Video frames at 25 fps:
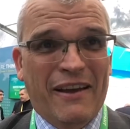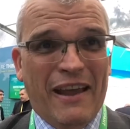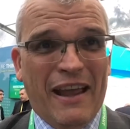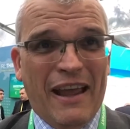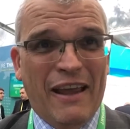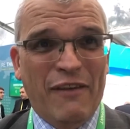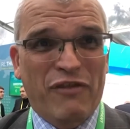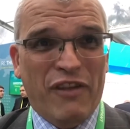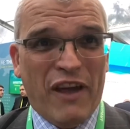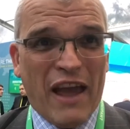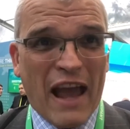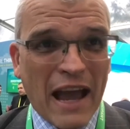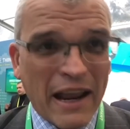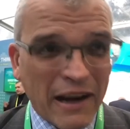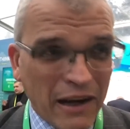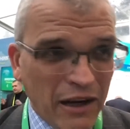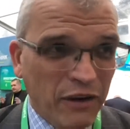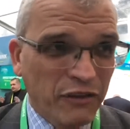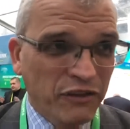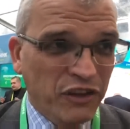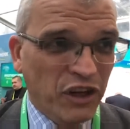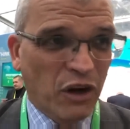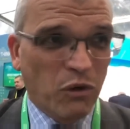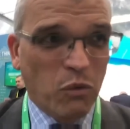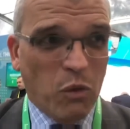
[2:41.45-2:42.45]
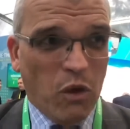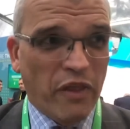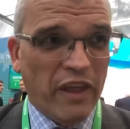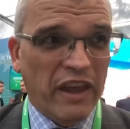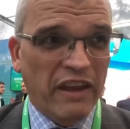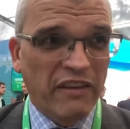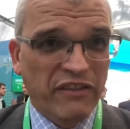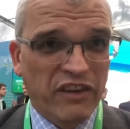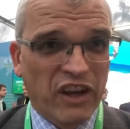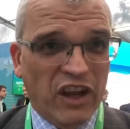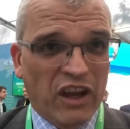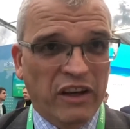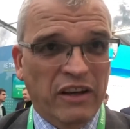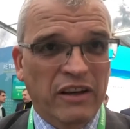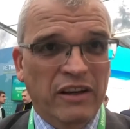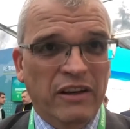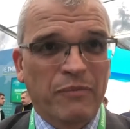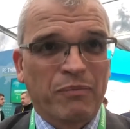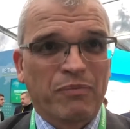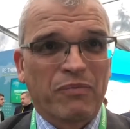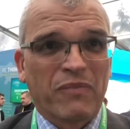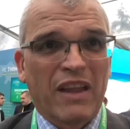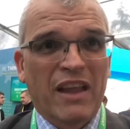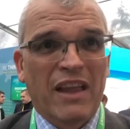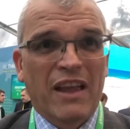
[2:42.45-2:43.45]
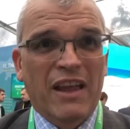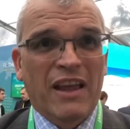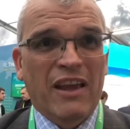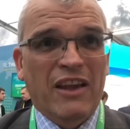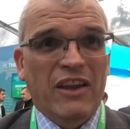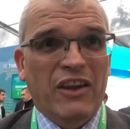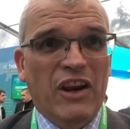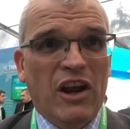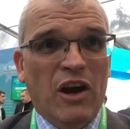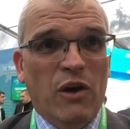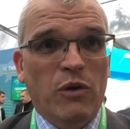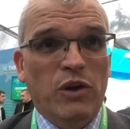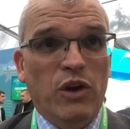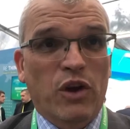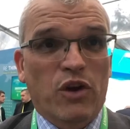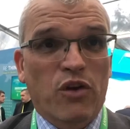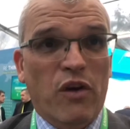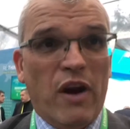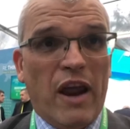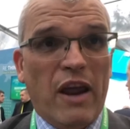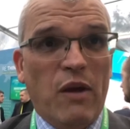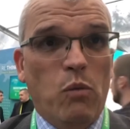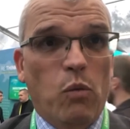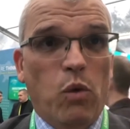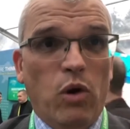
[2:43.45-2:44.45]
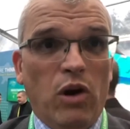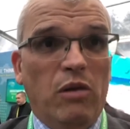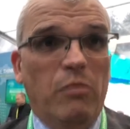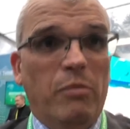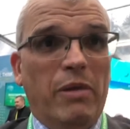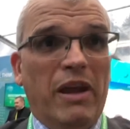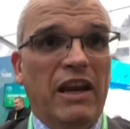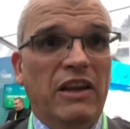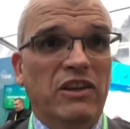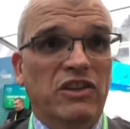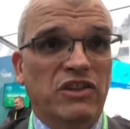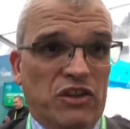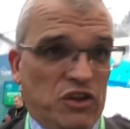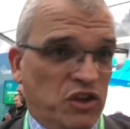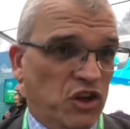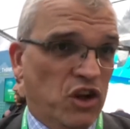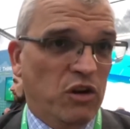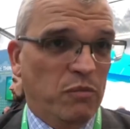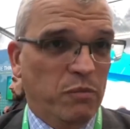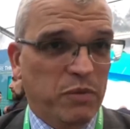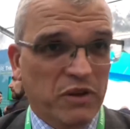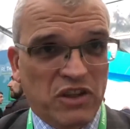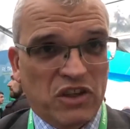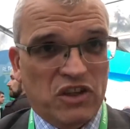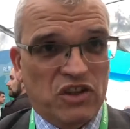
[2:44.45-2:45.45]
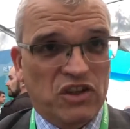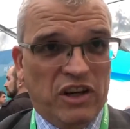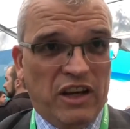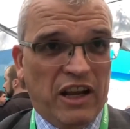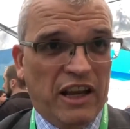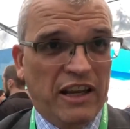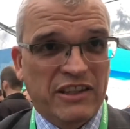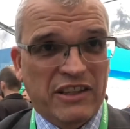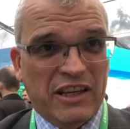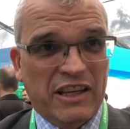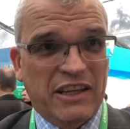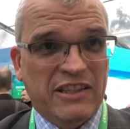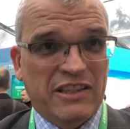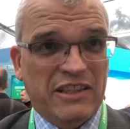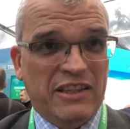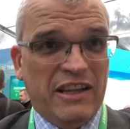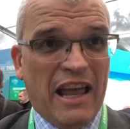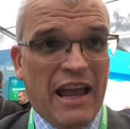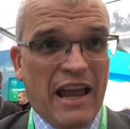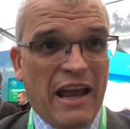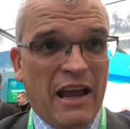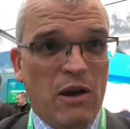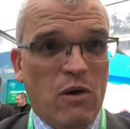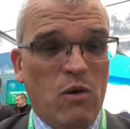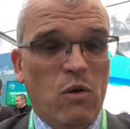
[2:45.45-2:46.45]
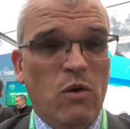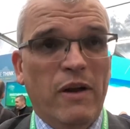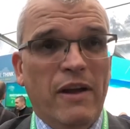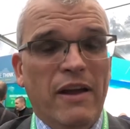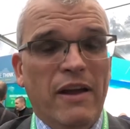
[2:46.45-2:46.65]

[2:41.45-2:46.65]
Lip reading: If they hadn't have done what they've done, Ukraine wouldn't be in such a good position as it is now.